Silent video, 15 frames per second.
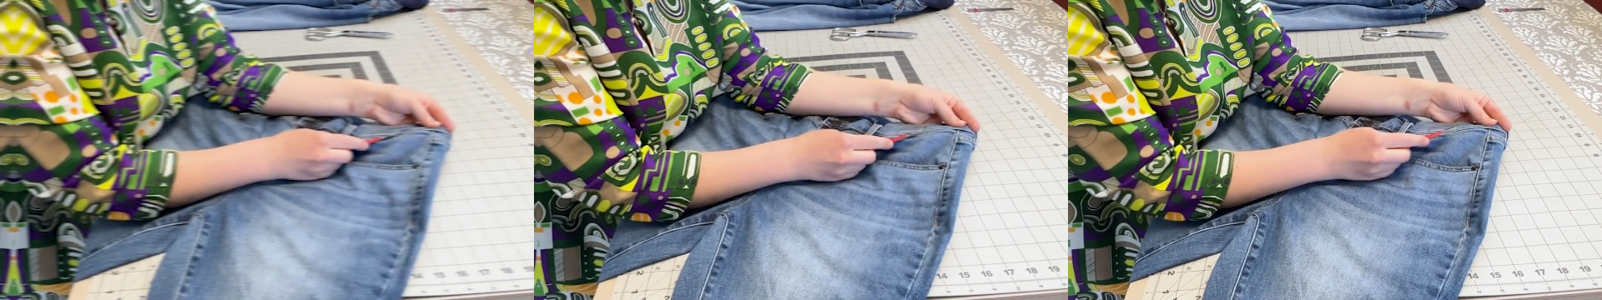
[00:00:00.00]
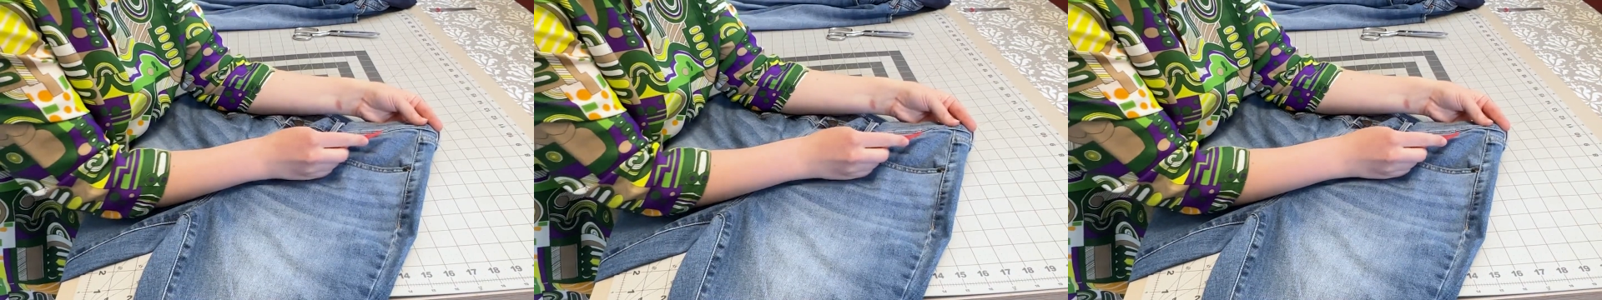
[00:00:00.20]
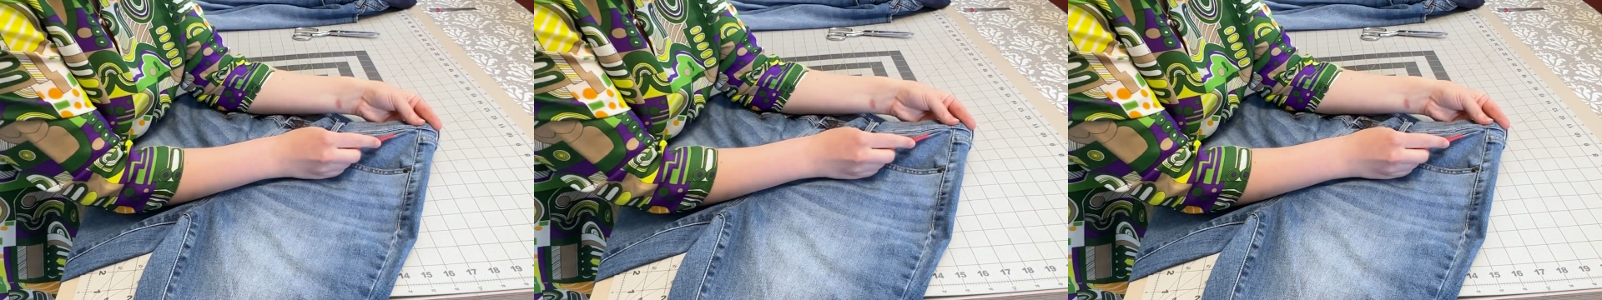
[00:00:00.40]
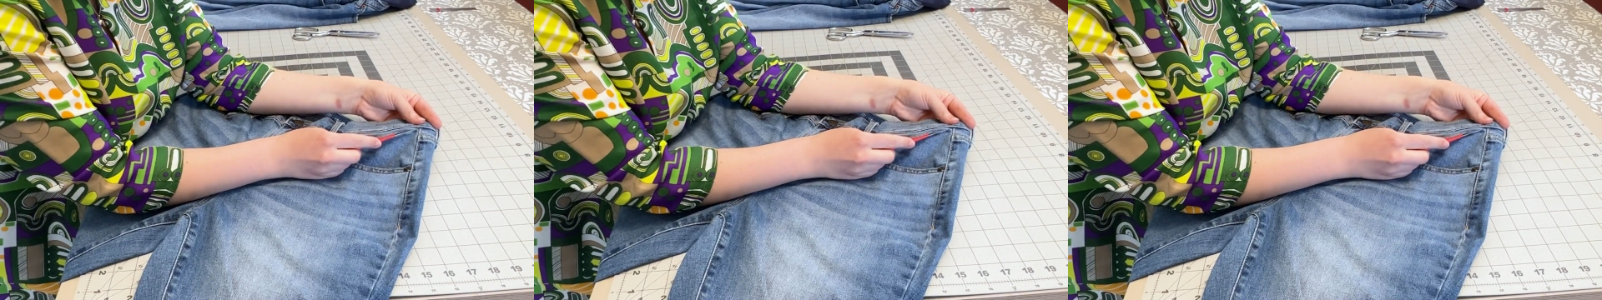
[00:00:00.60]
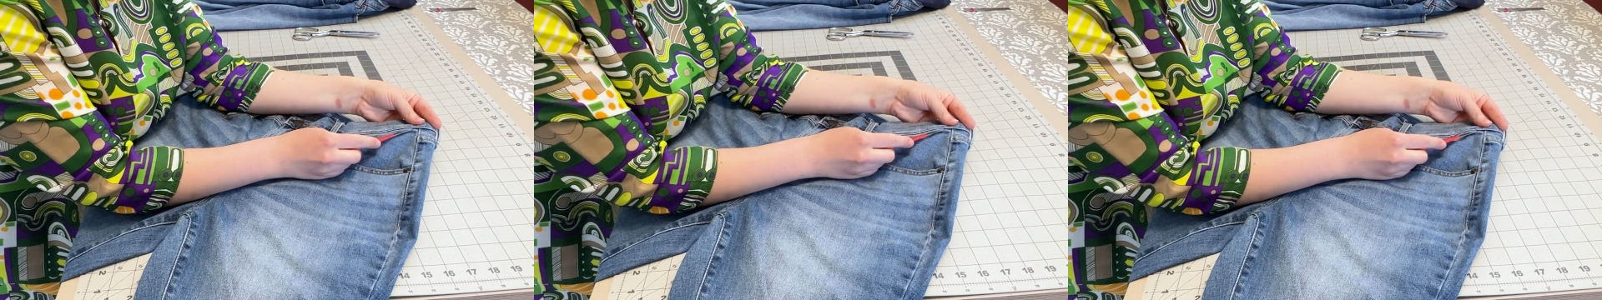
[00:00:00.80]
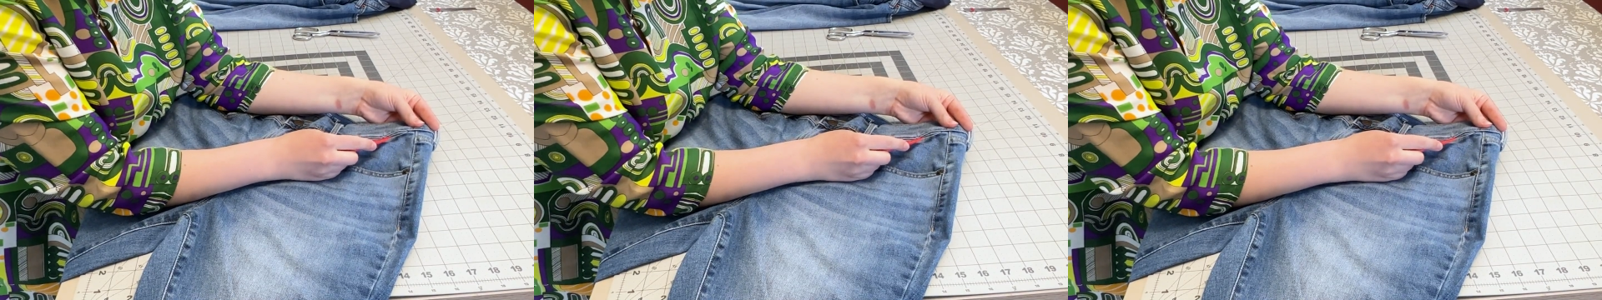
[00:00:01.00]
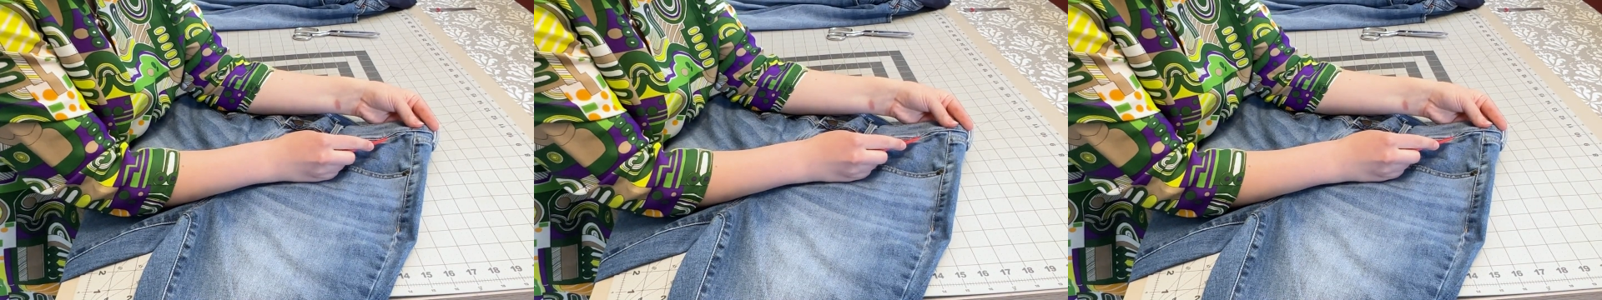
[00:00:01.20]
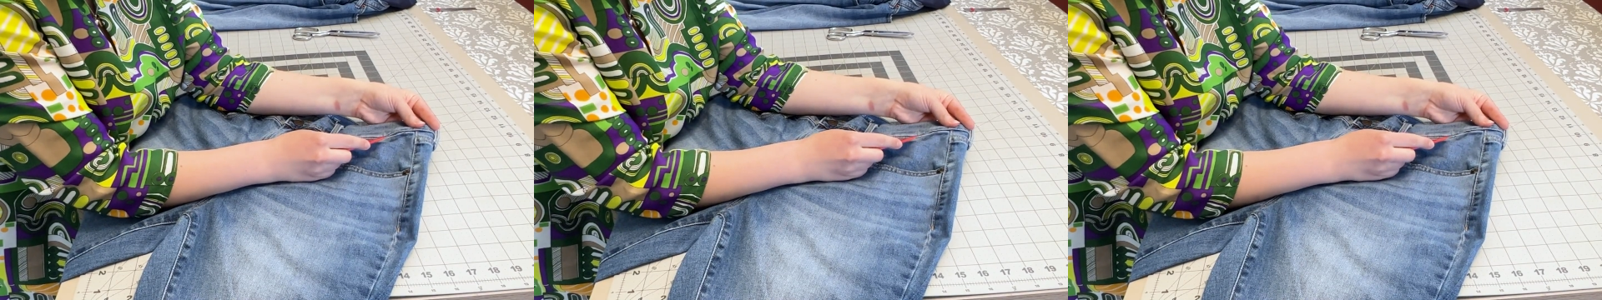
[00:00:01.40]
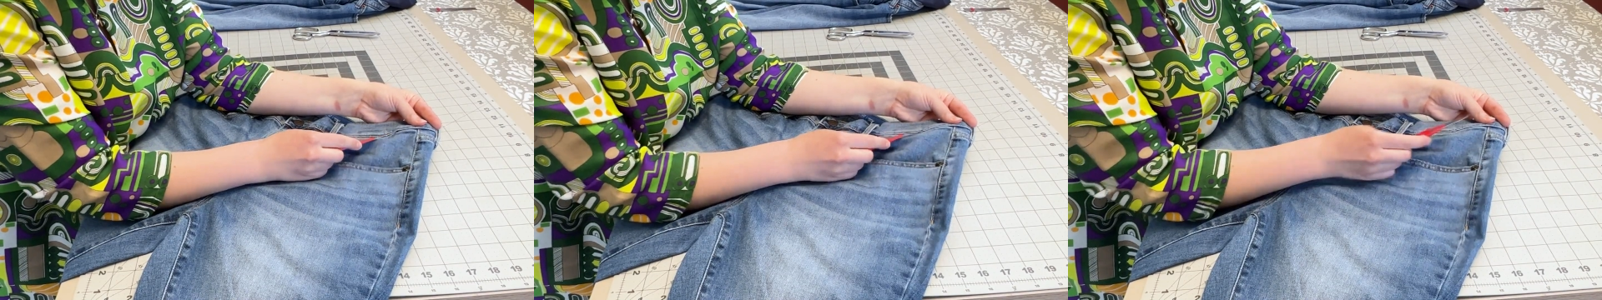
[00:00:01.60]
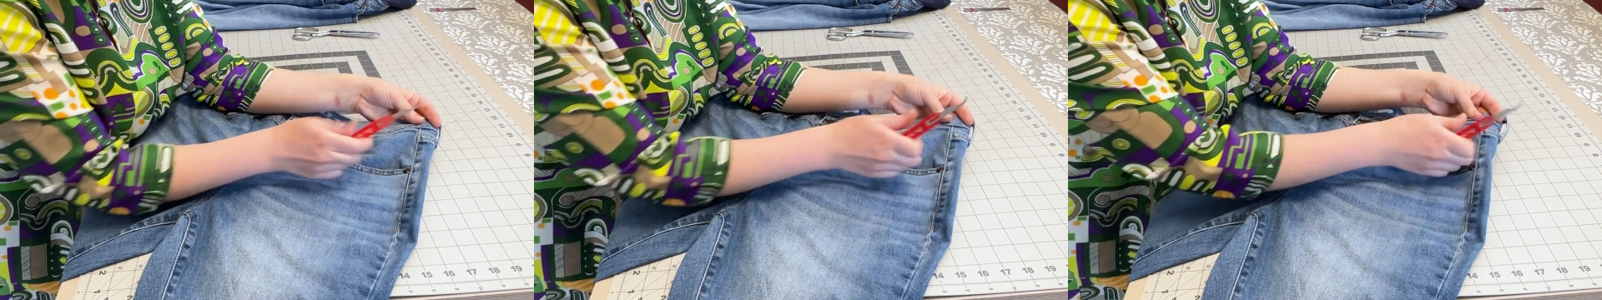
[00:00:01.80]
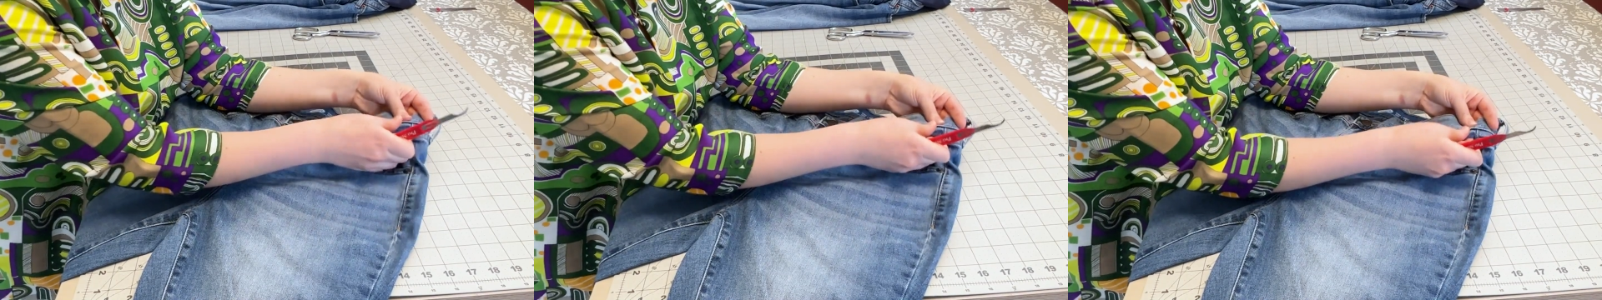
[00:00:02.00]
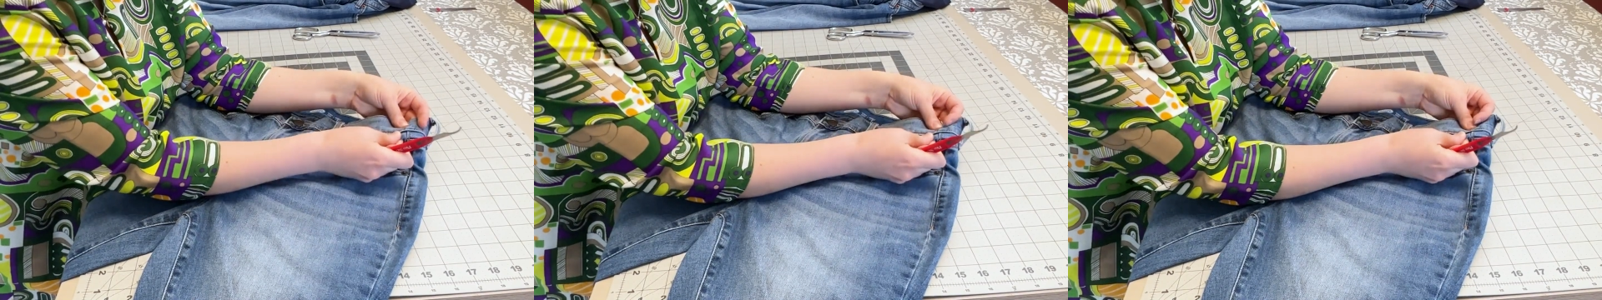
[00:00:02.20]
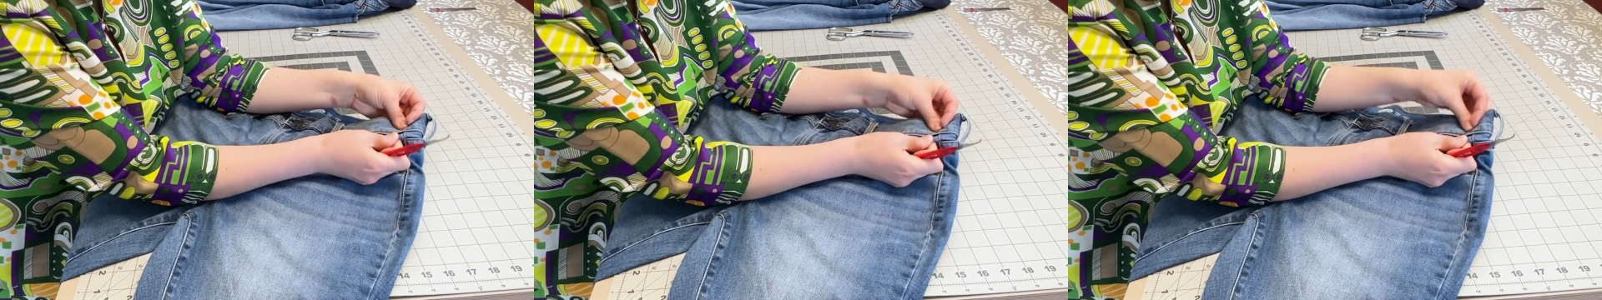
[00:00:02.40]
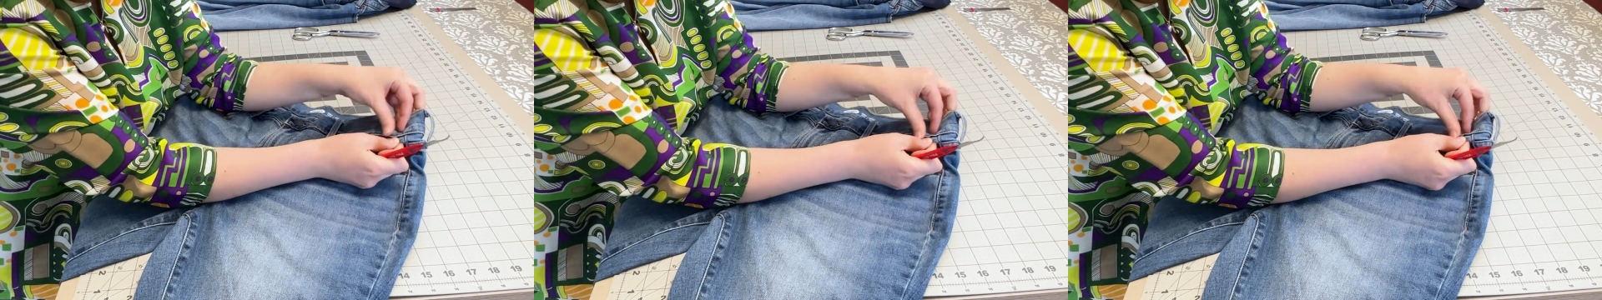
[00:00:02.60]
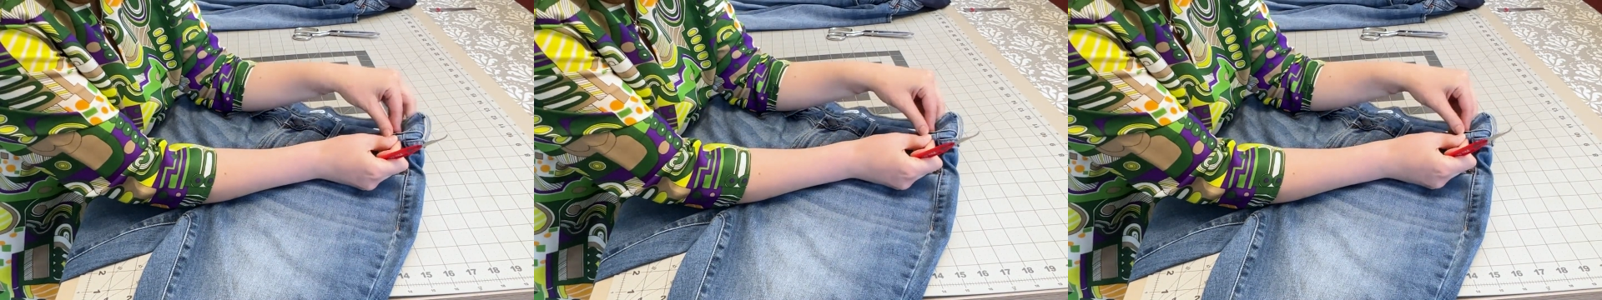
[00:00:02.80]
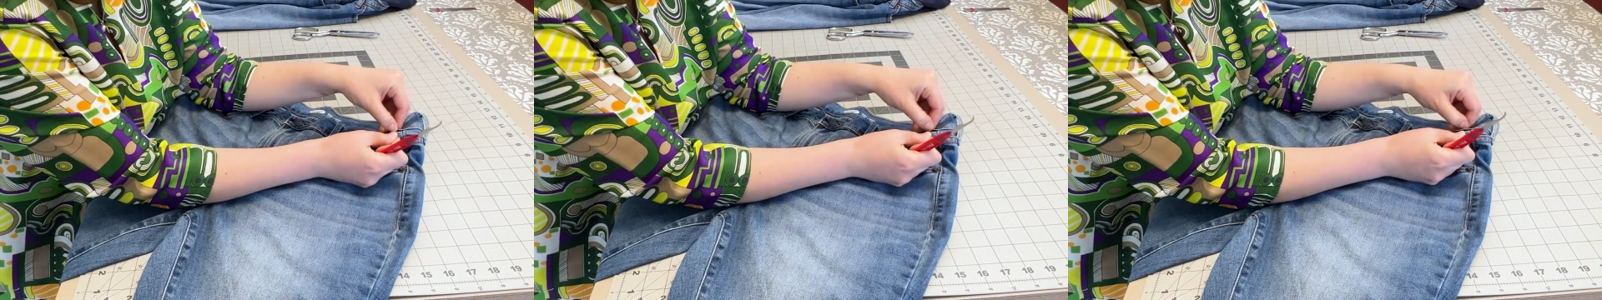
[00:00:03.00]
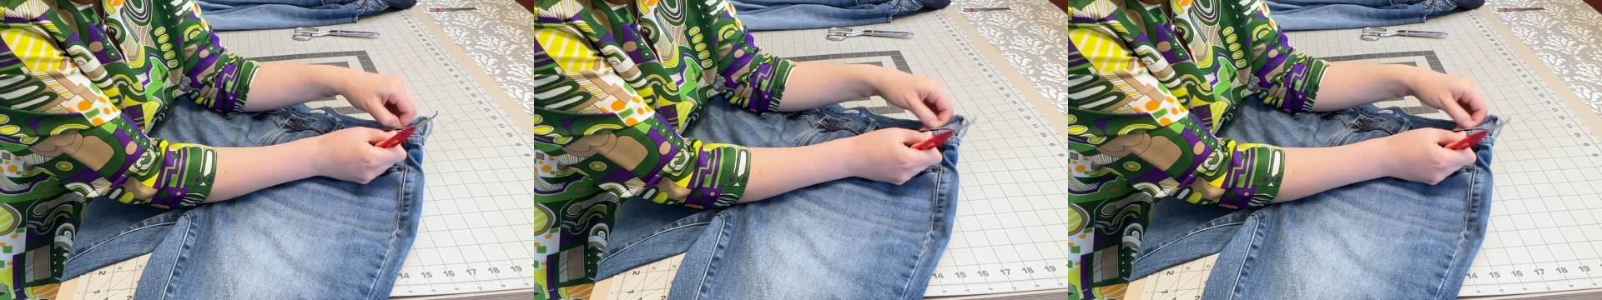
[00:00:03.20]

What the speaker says: Nobody's mouth can be seen.